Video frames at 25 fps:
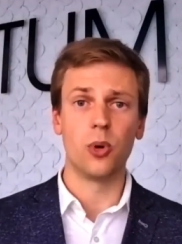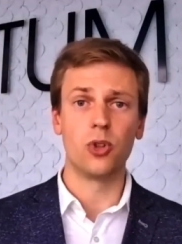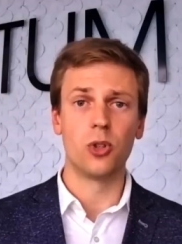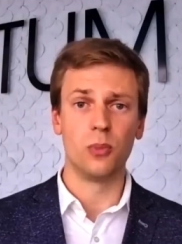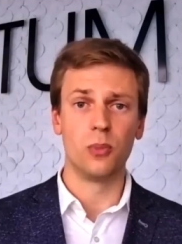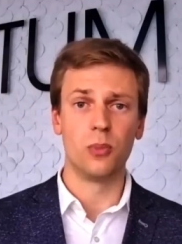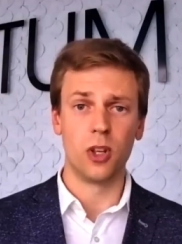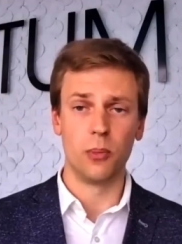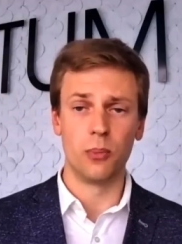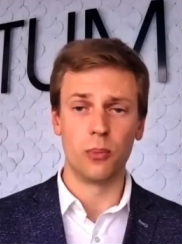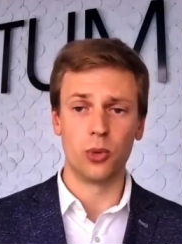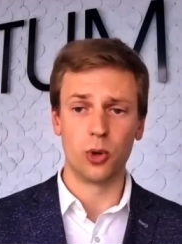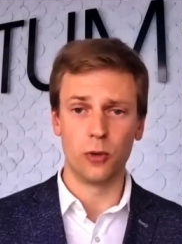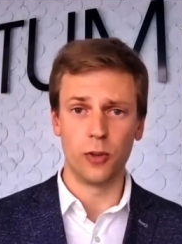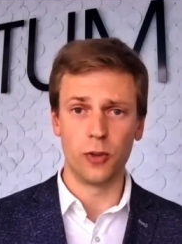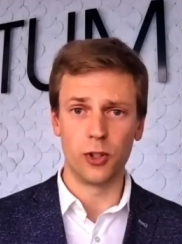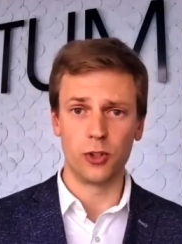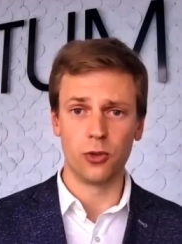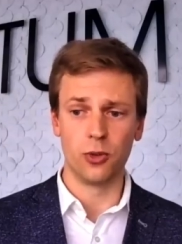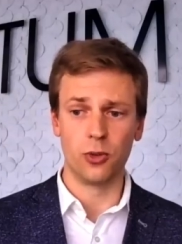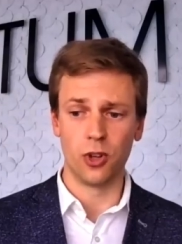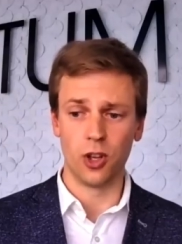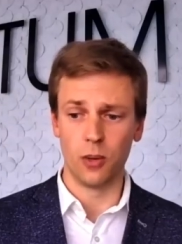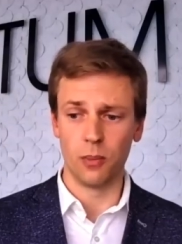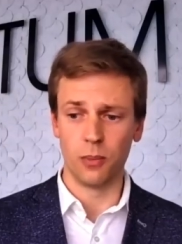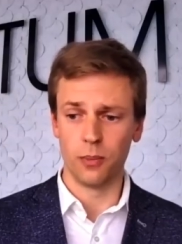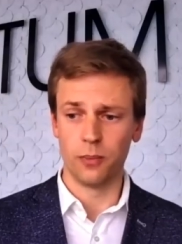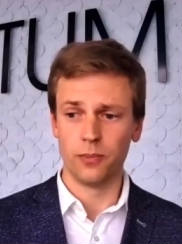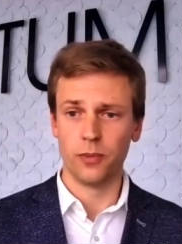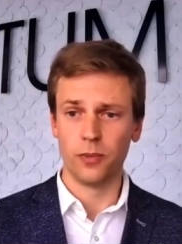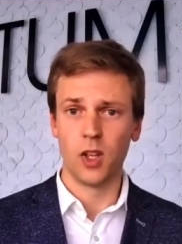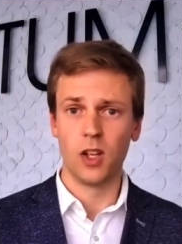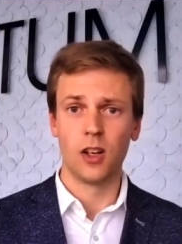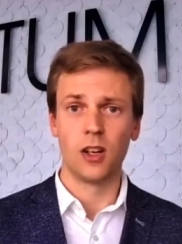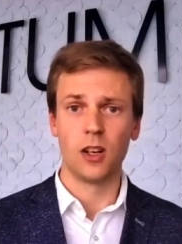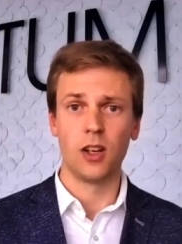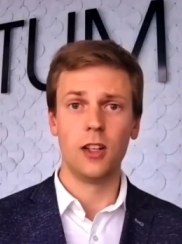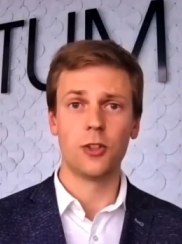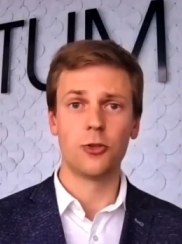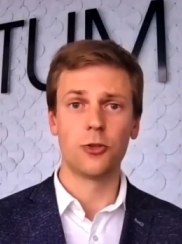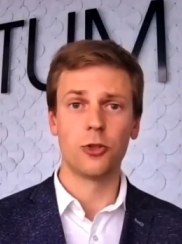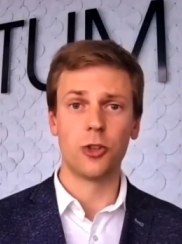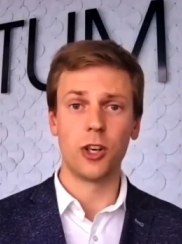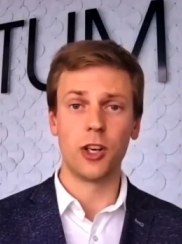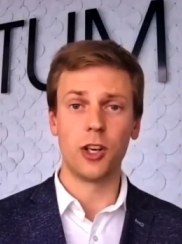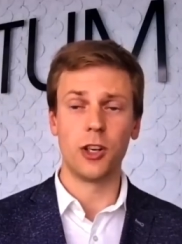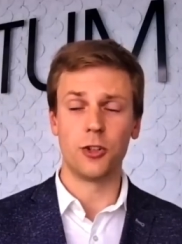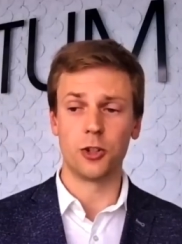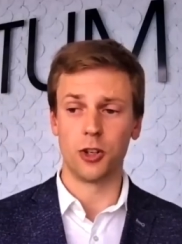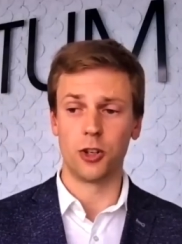bottom line profits to them. I'll
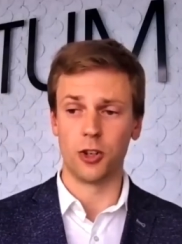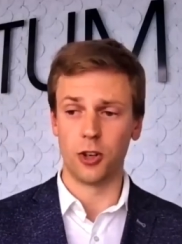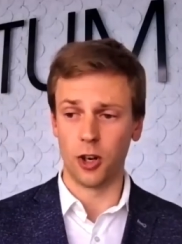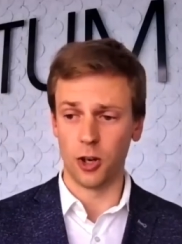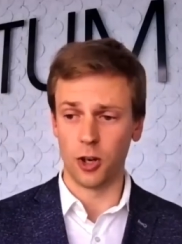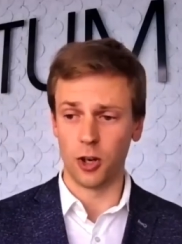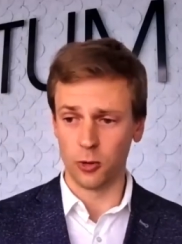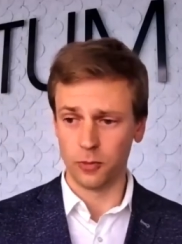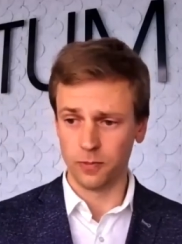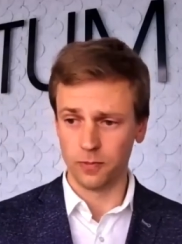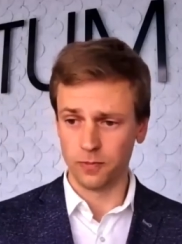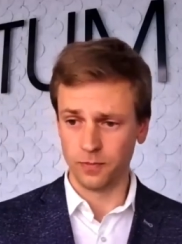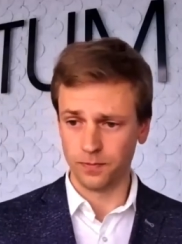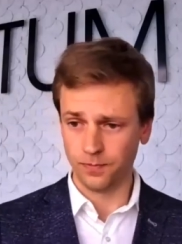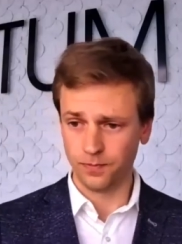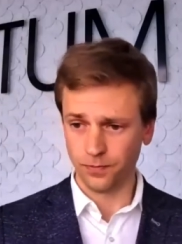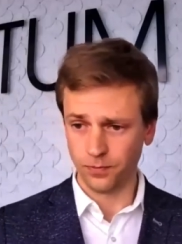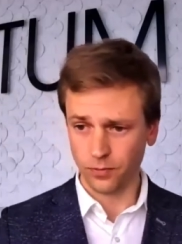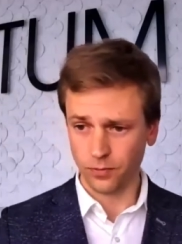screen share now.